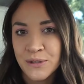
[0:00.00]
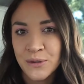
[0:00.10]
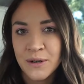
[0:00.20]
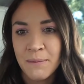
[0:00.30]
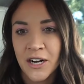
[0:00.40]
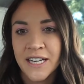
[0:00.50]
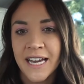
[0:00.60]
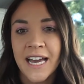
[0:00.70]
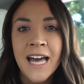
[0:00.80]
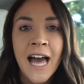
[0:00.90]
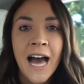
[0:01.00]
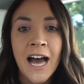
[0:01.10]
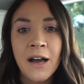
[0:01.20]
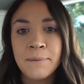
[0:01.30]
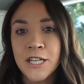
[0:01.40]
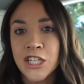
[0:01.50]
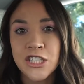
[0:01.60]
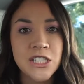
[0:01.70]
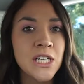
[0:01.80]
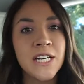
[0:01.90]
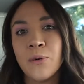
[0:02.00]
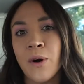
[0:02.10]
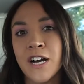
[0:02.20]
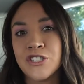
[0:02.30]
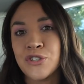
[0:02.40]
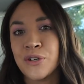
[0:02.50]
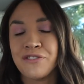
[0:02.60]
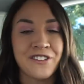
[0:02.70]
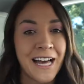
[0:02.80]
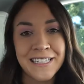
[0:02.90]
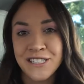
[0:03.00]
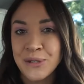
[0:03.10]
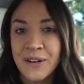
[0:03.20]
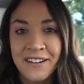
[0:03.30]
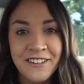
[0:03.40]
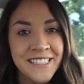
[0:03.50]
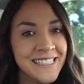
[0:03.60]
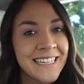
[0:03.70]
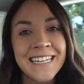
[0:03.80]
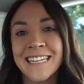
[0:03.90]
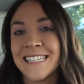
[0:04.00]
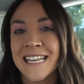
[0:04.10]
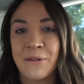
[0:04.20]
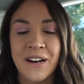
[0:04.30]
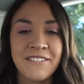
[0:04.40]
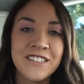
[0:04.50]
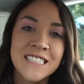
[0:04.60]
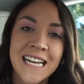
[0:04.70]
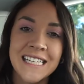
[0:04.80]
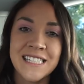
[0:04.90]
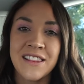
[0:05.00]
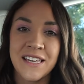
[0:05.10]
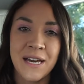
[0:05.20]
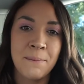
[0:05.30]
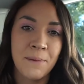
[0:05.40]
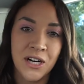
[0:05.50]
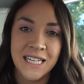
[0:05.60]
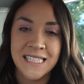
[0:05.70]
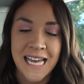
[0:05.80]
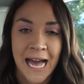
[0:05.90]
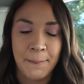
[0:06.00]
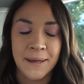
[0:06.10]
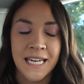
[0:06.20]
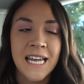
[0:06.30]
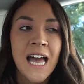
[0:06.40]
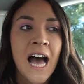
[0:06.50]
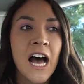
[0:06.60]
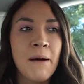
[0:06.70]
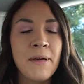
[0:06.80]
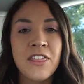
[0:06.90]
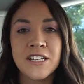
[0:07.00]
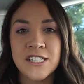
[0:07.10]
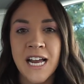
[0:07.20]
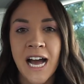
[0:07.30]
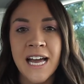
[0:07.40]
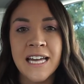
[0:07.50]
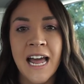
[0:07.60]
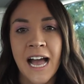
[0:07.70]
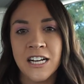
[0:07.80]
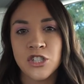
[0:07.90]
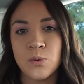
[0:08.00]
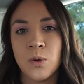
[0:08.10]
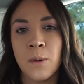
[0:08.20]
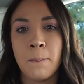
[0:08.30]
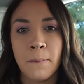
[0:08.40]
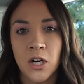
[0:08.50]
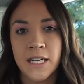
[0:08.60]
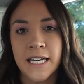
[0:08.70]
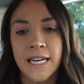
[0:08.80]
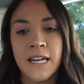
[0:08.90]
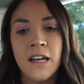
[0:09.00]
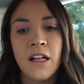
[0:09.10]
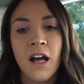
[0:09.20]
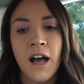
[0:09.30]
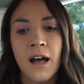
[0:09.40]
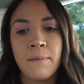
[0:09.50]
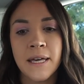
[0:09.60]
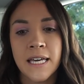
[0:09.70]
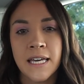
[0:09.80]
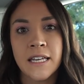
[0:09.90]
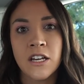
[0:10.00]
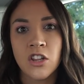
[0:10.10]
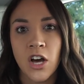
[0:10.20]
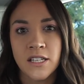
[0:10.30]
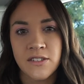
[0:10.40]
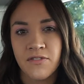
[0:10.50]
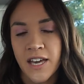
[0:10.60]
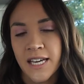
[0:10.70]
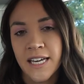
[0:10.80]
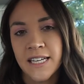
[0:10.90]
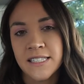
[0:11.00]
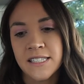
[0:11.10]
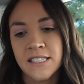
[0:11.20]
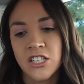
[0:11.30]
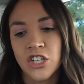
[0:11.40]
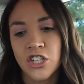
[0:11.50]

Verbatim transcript: to a market, um, you're just gonna want to fly into whatever city it is at whatever dates the markets happen. Um, there's not an actual market um, in Las Vegas